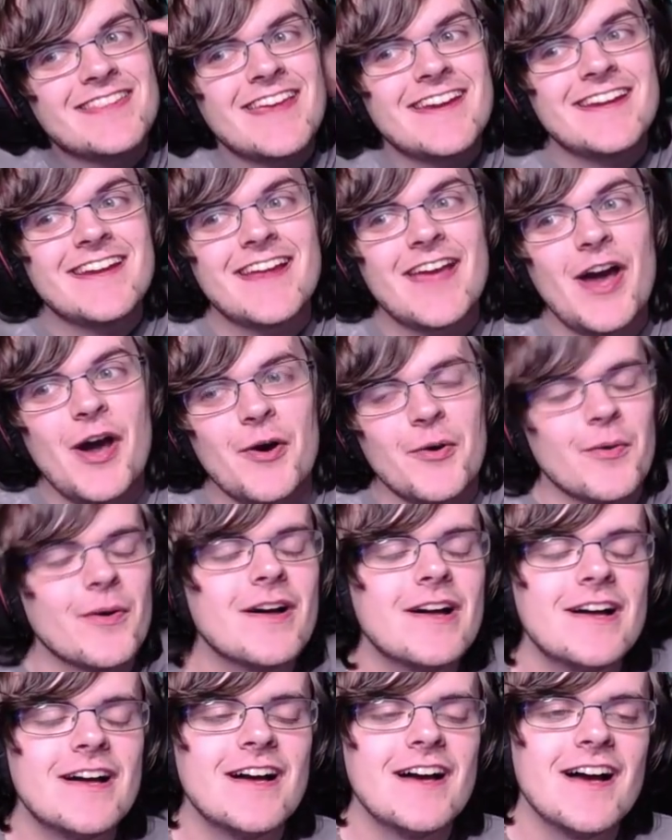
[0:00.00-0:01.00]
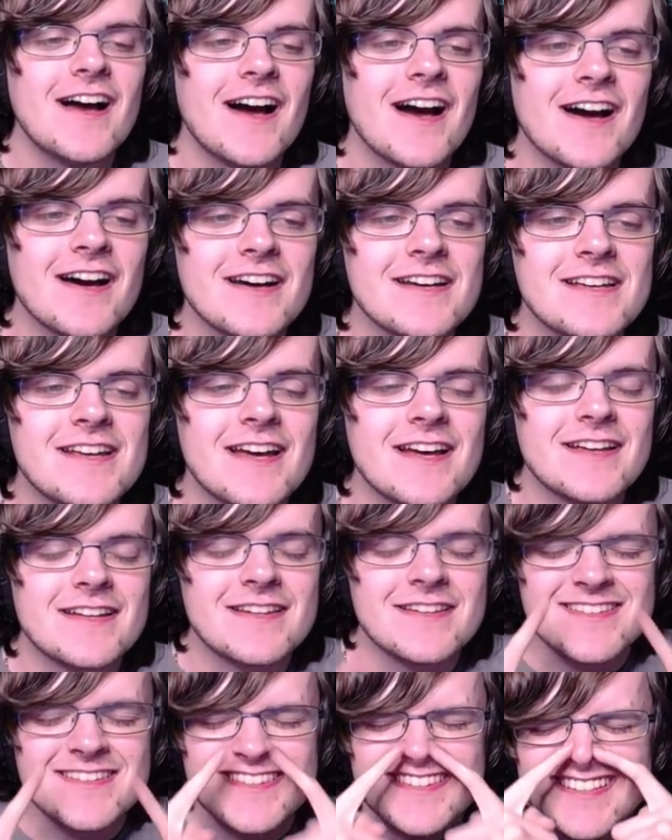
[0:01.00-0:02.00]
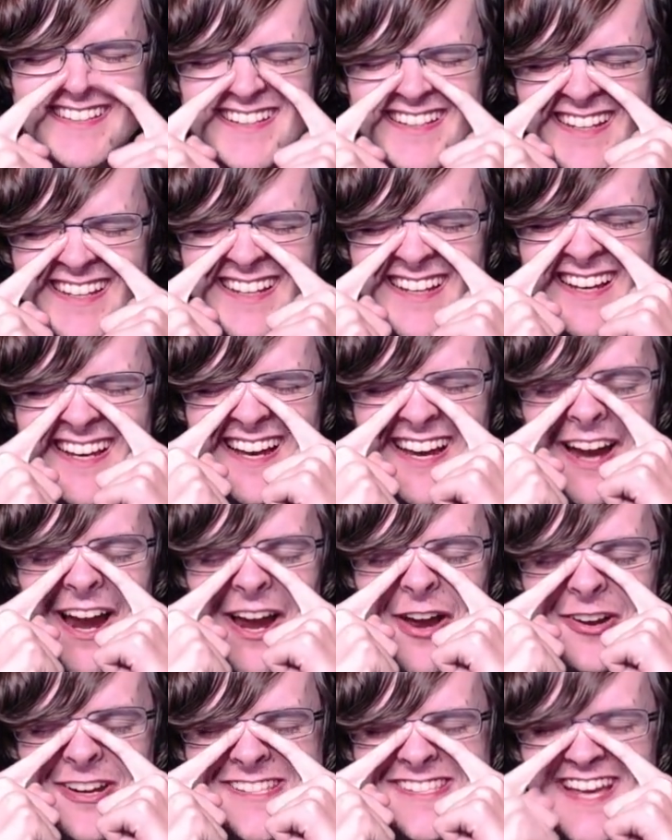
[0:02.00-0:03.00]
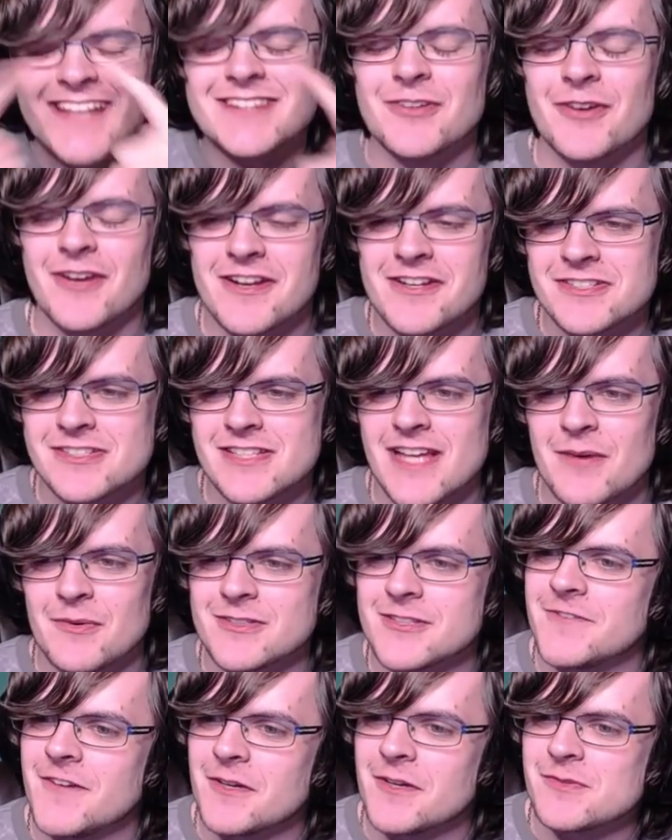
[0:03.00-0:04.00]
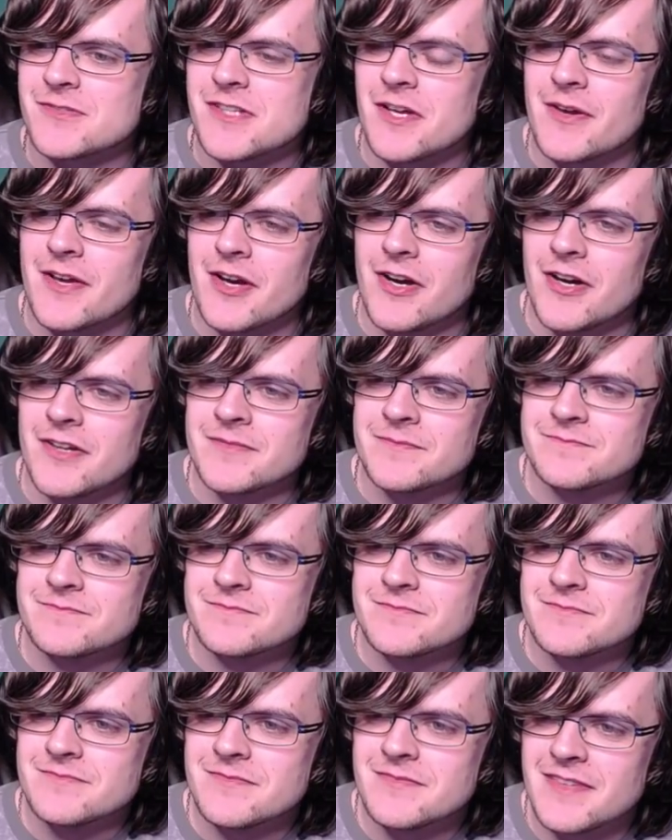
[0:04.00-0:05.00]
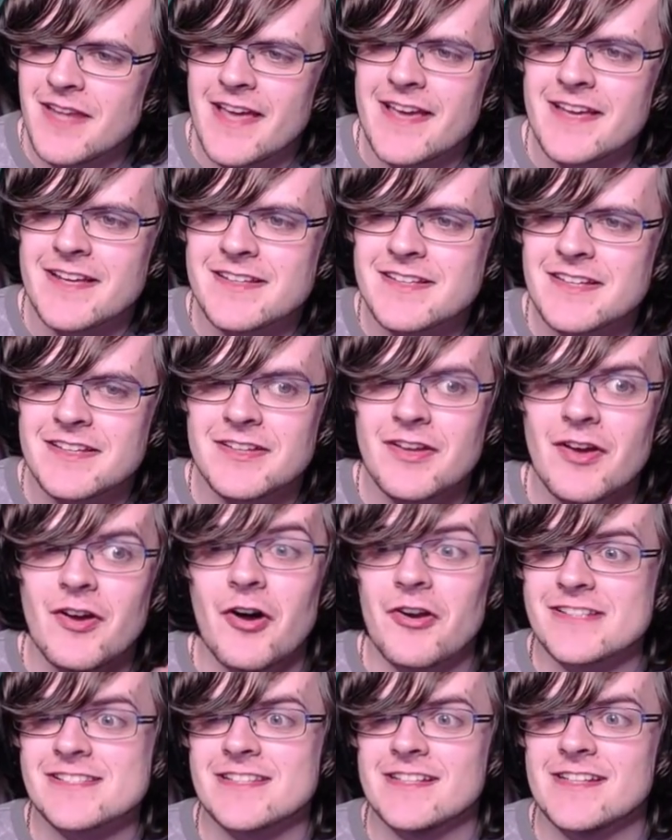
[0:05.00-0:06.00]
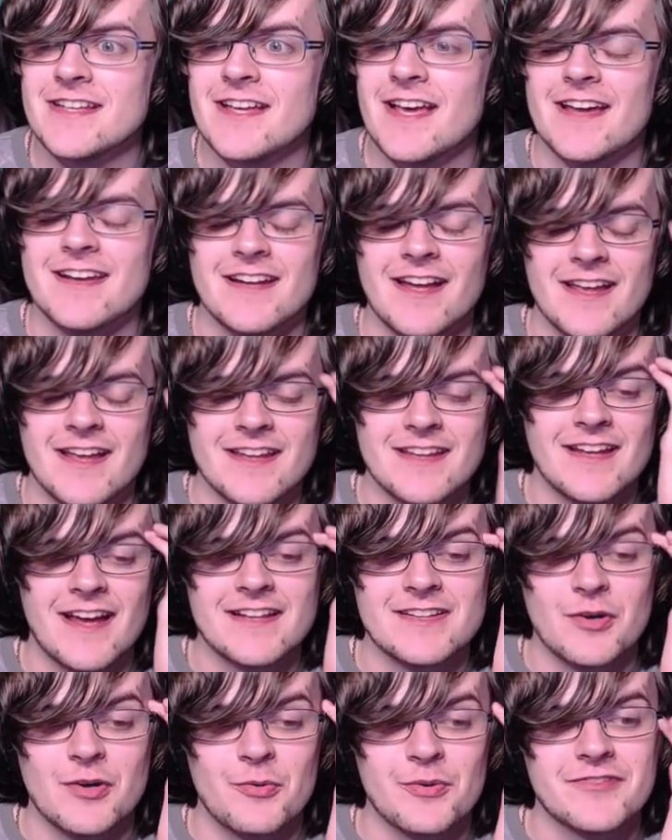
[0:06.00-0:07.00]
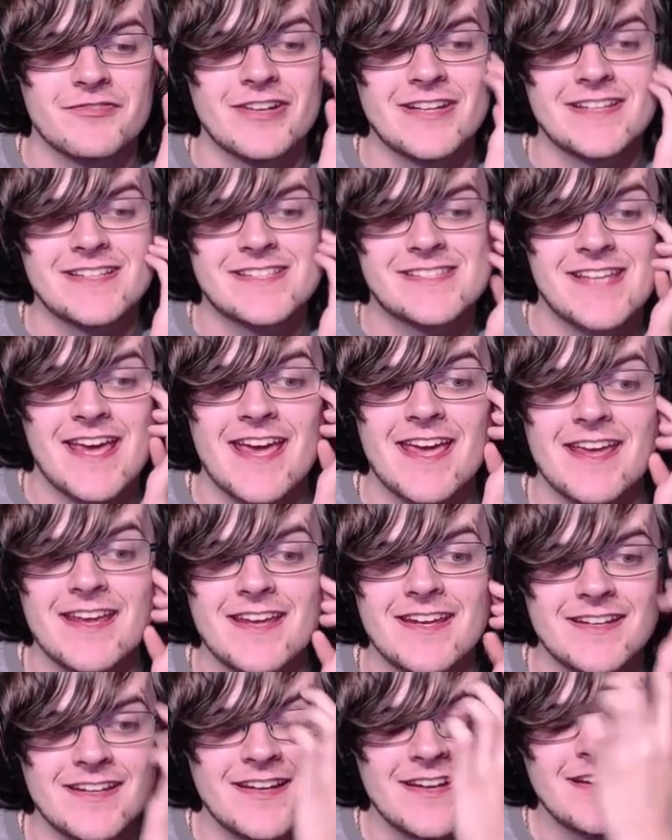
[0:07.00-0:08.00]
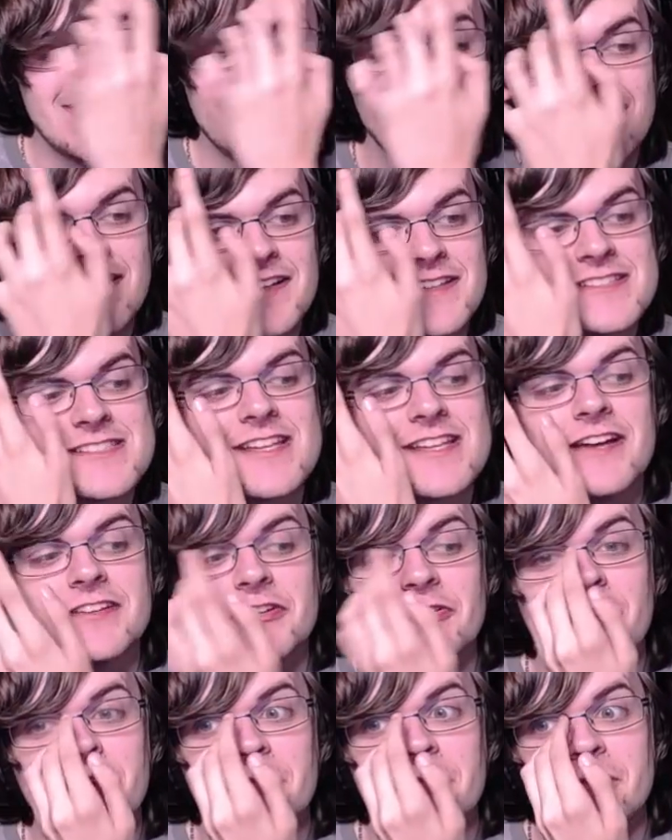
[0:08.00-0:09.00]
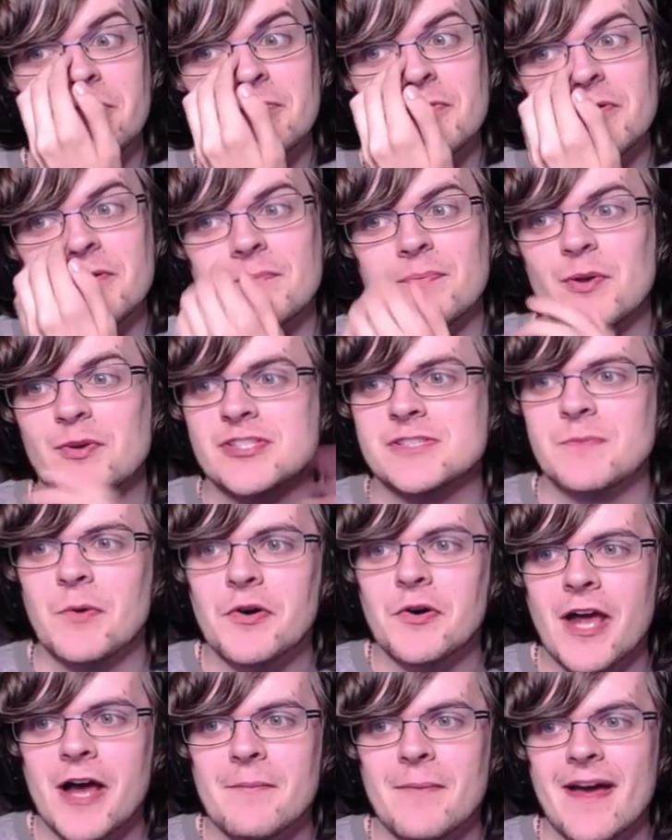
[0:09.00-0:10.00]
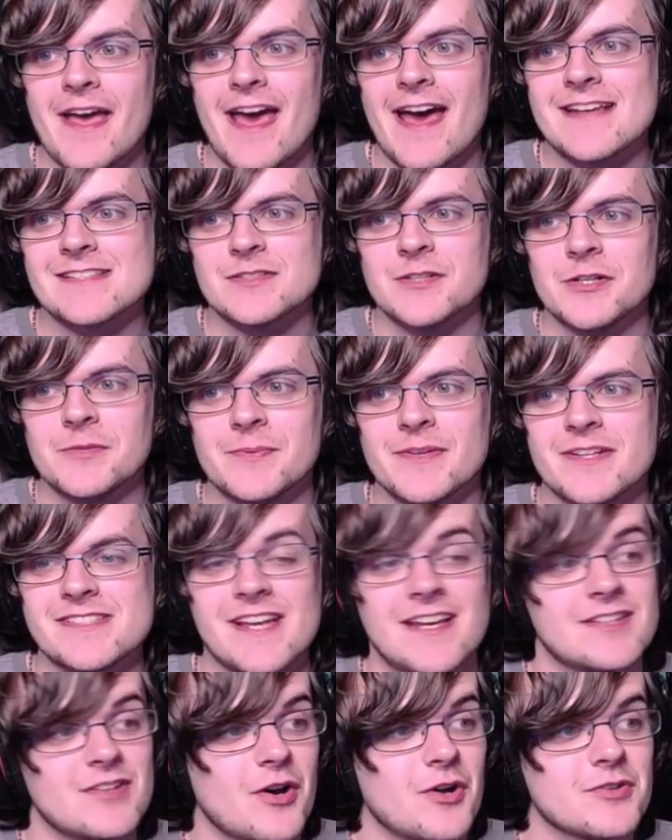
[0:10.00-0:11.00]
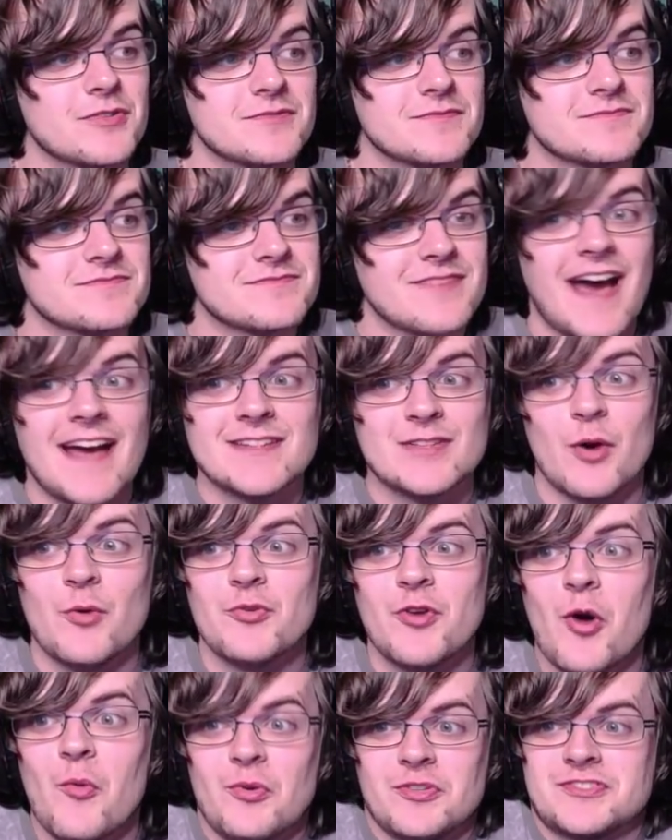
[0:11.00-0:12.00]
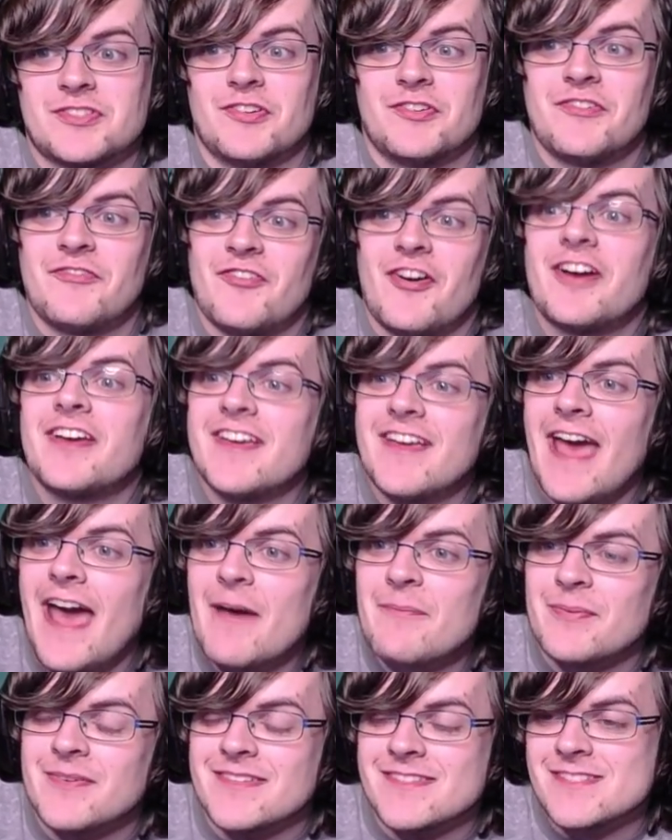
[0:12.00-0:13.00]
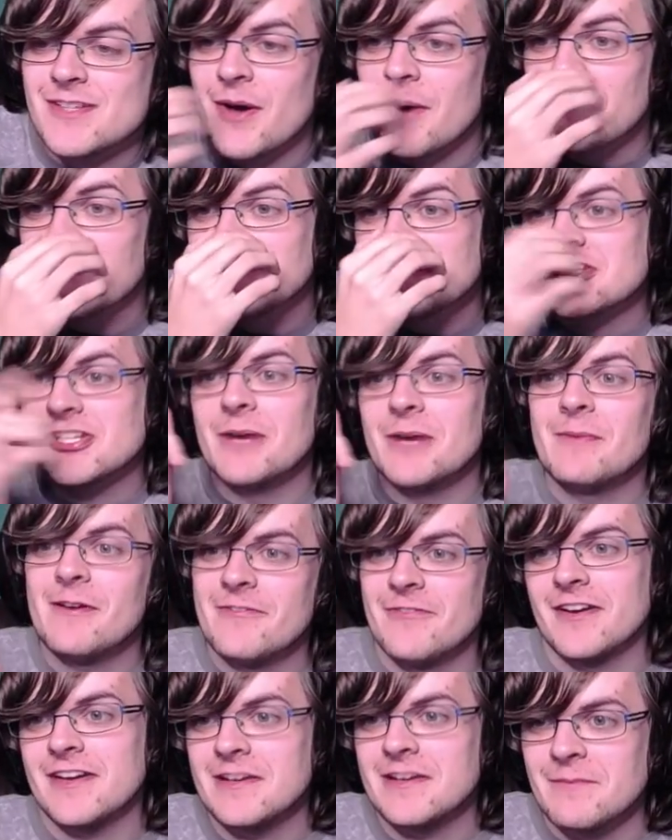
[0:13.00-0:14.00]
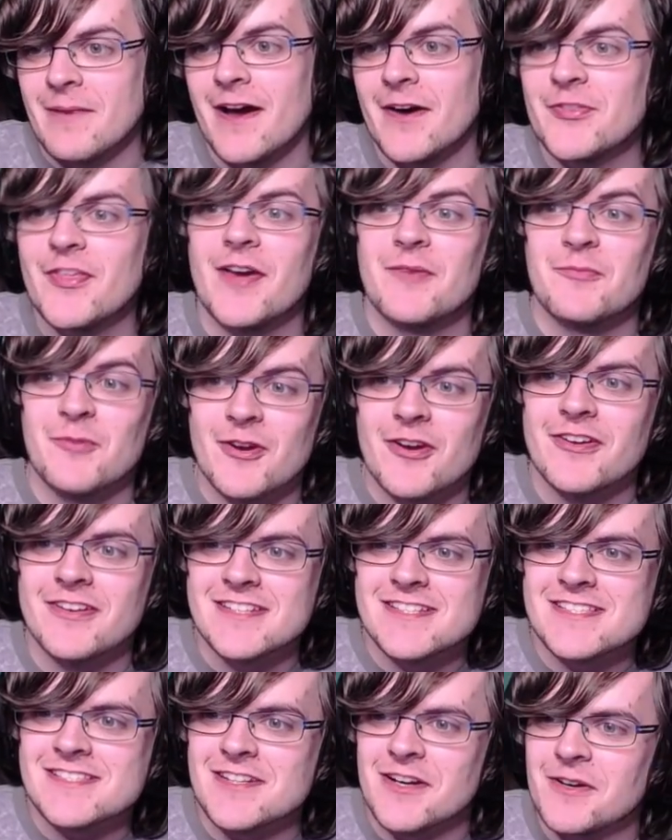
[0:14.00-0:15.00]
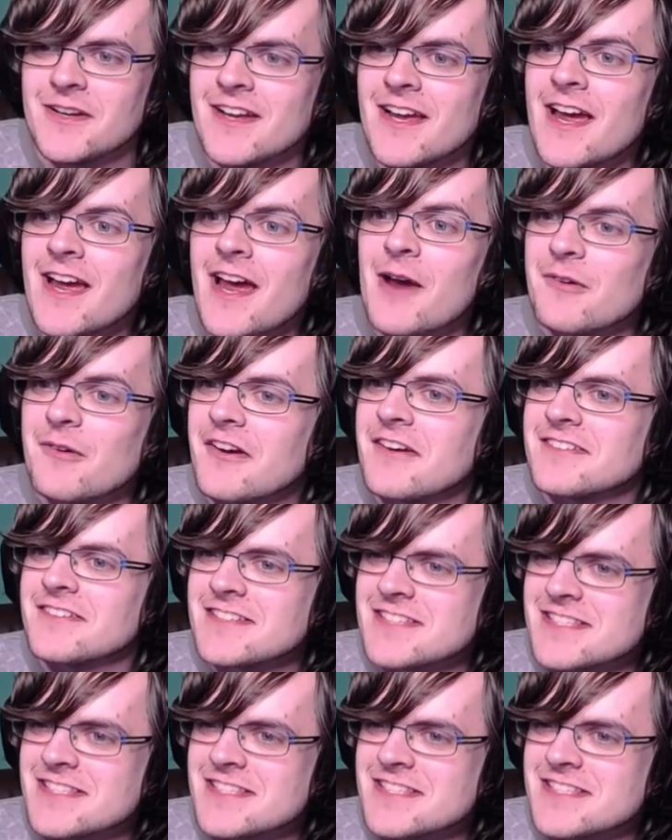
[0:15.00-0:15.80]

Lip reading: there you go. I honestly don't understand what the fuck was going on. Like, honestly, and I don't really want to blow smoke out my asshole, because I don't know what's gonna fucking happen, so I'm gonna shut my fucking mouth, and we're going to start, and then we're